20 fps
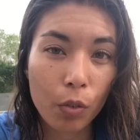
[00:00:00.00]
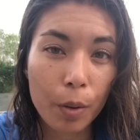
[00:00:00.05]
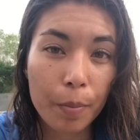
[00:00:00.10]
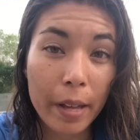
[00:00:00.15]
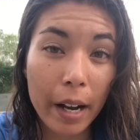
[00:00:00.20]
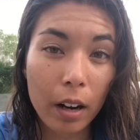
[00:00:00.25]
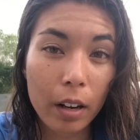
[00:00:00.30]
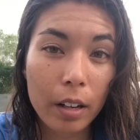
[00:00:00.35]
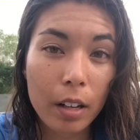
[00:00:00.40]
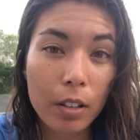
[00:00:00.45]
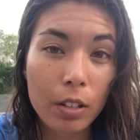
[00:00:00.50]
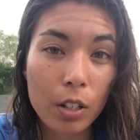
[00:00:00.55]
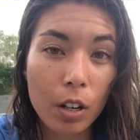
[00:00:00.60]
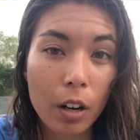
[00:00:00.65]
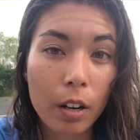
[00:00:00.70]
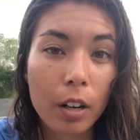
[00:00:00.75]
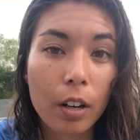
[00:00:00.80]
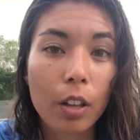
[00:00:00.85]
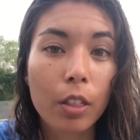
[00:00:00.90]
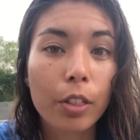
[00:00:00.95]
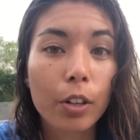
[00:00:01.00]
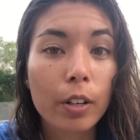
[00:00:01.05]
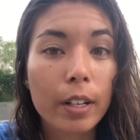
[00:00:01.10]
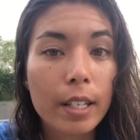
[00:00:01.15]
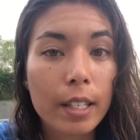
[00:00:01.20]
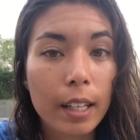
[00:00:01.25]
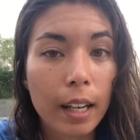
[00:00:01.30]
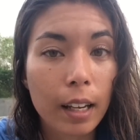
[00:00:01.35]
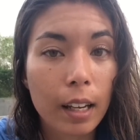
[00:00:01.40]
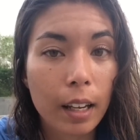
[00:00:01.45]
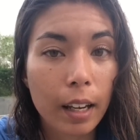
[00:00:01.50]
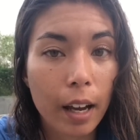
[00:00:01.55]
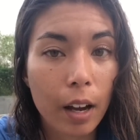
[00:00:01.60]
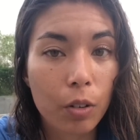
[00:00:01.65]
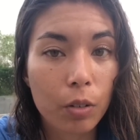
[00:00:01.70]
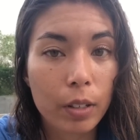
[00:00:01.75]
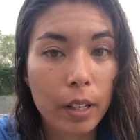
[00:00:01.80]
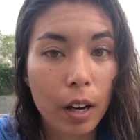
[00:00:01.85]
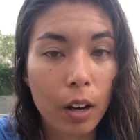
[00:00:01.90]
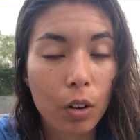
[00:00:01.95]
From there, he started a 30-second
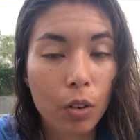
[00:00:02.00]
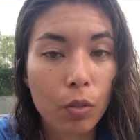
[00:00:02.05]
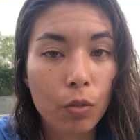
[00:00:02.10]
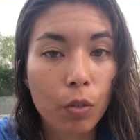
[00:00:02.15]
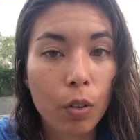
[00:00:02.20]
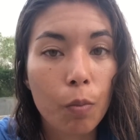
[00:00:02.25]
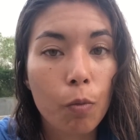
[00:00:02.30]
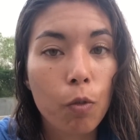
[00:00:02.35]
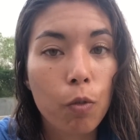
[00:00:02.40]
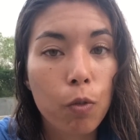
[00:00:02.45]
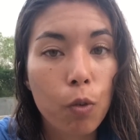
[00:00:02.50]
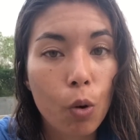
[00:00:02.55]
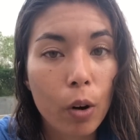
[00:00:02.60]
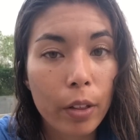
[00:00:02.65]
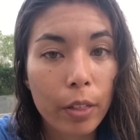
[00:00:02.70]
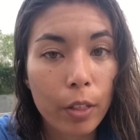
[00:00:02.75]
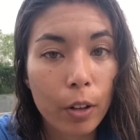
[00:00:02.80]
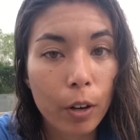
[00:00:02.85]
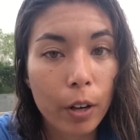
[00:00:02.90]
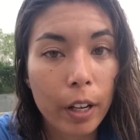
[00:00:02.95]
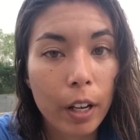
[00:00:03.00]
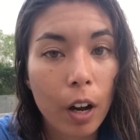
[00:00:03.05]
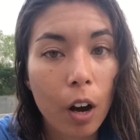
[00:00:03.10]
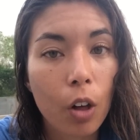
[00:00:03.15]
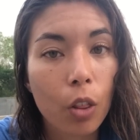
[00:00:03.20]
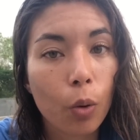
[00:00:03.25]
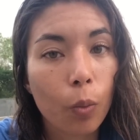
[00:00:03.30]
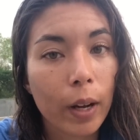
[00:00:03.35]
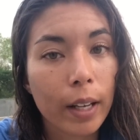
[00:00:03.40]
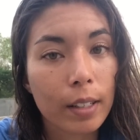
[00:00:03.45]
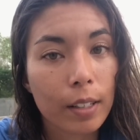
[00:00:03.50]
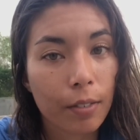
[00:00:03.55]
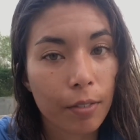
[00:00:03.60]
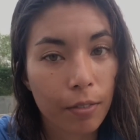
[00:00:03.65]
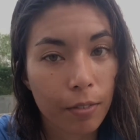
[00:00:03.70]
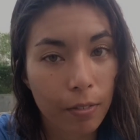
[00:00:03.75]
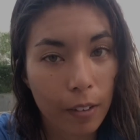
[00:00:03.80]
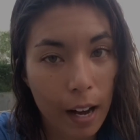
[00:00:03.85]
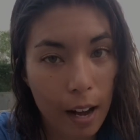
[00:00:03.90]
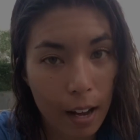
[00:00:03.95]
countdown from 4:30 all the way to
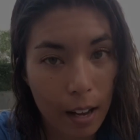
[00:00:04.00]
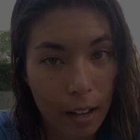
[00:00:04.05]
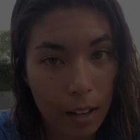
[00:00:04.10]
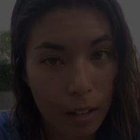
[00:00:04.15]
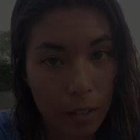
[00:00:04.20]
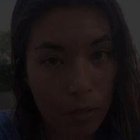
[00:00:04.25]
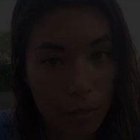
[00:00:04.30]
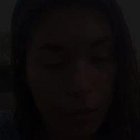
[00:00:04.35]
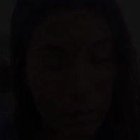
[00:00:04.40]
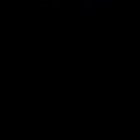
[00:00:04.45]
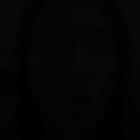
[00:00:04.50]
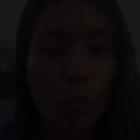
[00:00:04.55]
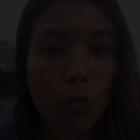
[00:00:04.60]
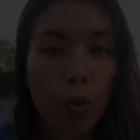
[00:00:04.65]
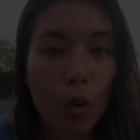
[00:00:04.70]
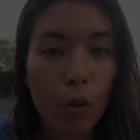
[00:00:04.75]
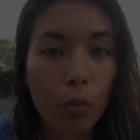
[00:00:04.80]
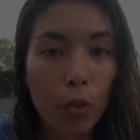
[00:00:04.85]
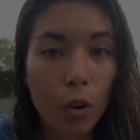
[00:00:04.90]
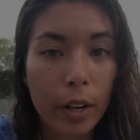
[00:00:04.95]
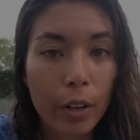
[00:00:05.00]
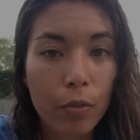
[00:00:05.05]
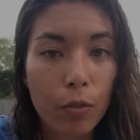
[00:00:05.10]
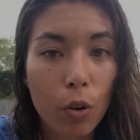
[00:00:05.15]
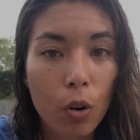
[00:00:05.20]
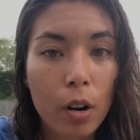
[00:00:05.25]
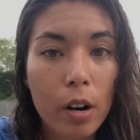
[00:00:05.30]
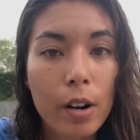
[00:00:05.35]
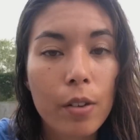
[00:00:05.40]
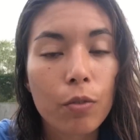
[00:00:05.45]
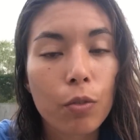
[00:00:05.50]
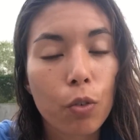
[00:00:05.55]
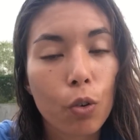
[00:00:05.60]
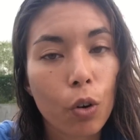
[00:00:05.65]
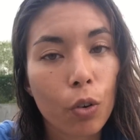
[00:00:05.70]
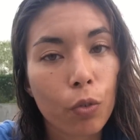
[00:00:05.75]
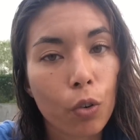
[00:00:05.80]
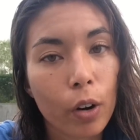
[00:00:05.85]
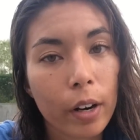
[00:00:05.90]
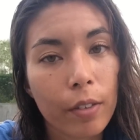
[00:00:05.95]
5. 4:44 and
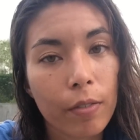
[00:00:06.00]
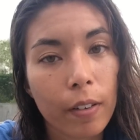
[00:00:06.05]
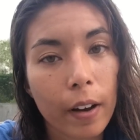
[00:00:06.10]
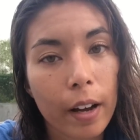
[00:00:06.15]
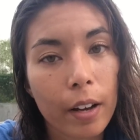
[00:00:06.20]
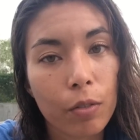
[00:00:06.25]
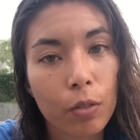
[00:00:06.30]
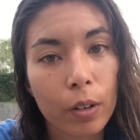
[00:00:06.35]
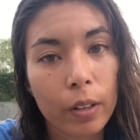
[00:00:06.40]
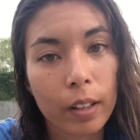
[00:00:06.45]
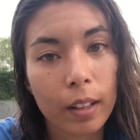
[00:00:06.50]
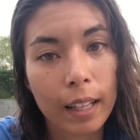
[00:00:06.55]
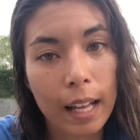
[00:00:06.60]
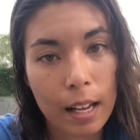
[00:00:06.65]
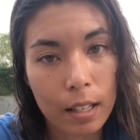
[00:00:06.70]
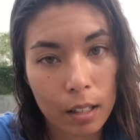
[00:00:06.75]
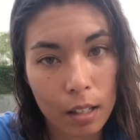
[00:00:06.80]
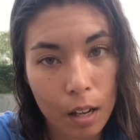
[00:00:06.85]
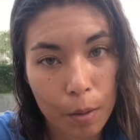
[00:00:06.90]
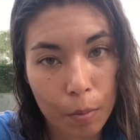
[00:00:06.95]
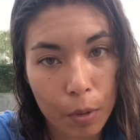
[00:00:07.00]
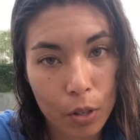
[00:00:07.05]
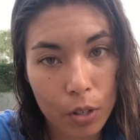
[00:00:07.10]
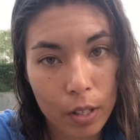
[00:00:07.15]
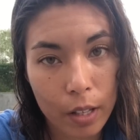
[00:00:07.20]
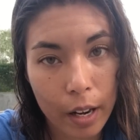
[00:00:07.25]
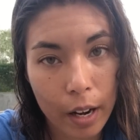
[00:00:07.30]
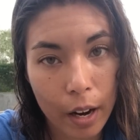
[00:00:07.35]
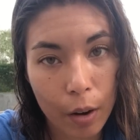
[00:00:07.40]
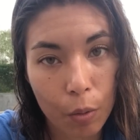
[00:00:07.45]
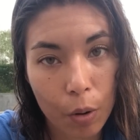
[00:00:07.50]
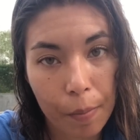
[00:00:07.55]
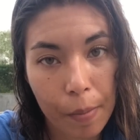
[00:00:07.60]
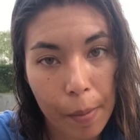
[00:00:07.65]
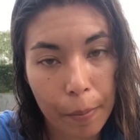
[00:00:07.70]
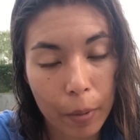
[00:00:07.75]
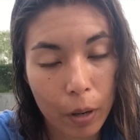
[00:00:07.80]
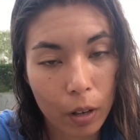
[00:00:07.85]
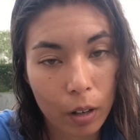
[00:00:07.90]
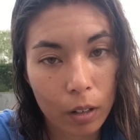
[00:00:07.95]
4:45 were the last numbers that I
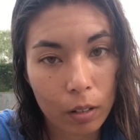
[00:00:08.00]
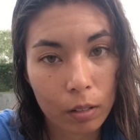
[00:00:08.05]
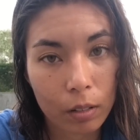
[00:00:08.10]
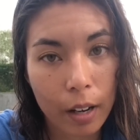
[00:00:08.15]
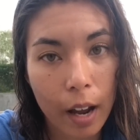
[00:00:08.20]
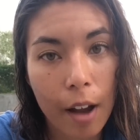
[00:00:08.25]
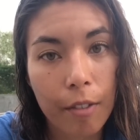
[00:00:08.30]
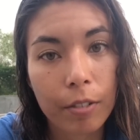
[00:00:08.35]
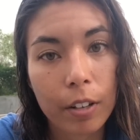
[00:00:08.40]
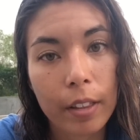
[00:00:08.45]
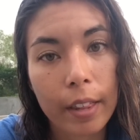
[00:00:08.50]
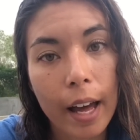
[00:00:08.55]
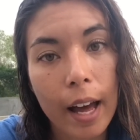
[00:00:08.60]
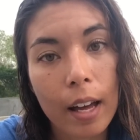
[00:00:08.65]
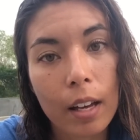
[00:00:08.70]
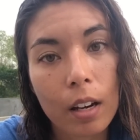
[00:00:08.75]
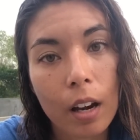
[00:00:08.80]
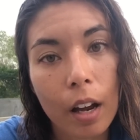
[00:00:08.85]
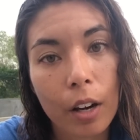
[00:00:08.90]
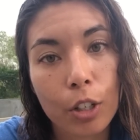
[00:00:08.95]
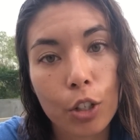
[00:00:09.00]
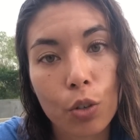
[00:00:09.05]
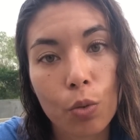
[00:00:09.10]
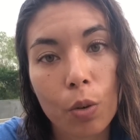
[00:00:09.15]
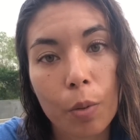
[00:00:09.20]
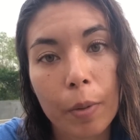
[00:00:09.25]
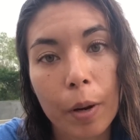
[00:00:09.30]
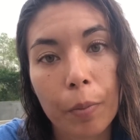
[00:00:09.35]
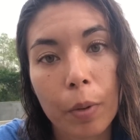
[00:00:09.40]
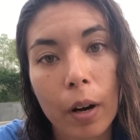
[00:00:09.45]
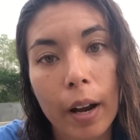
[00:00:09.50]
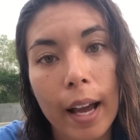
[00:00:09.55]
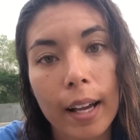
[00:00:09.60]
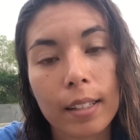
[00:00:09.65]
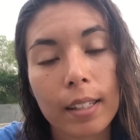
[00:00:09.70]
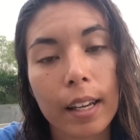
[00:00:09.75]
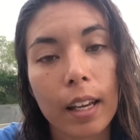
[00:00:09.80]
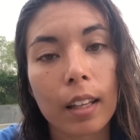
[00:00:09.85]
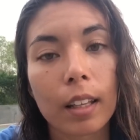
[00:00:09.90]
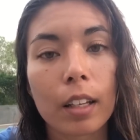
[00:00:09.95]
remember. After that, I do remember
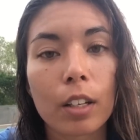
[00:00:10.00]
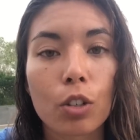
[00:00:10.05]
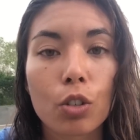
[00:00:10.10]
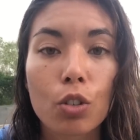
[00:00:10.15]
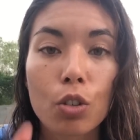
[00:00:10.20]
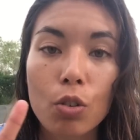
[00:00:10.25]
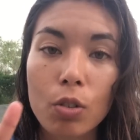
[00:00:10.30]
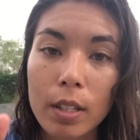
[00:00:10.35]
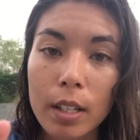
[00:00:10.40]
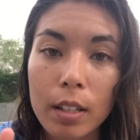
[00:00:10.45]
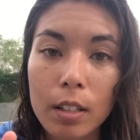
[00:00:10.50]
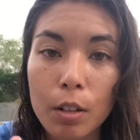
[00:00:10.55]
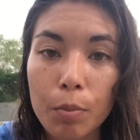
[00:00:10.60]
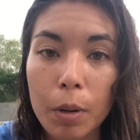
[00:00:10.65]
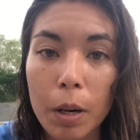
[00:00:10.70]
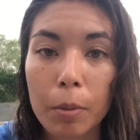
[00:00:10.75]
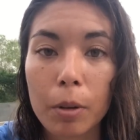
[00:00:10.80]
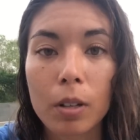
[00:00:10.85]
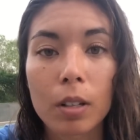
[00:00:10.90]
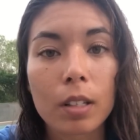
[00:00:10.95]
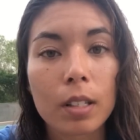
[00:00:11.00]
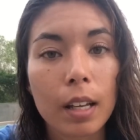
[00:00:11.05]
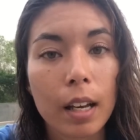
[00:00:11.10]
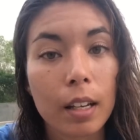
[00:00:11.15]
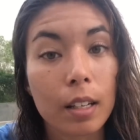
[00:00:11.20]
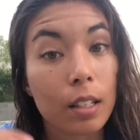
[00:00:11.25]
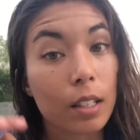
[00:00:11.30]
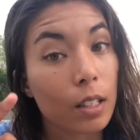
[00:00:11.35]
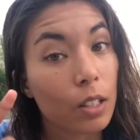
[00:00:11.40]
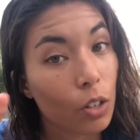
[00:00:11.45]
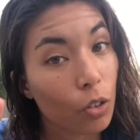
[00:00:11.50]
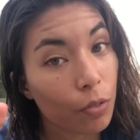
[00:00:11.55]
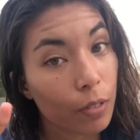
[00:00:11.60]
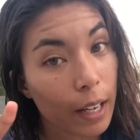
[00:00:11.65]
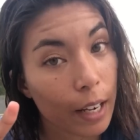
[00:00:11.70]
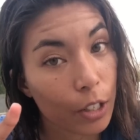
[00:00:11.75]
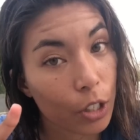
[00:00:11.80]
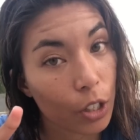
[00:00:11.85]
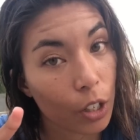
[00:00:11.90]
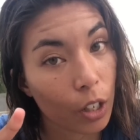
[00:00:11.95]
exhaling 2 sets of bubbles and still
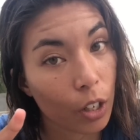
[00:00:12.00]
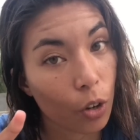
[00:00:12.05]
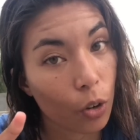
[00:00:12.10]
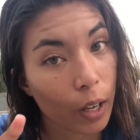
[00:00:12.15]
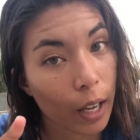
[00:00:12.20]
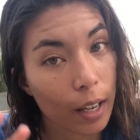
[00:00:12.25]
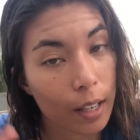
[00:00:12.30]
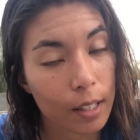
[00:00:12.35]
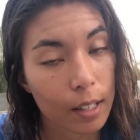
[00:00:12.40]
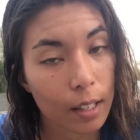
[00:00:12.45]
flashing an OK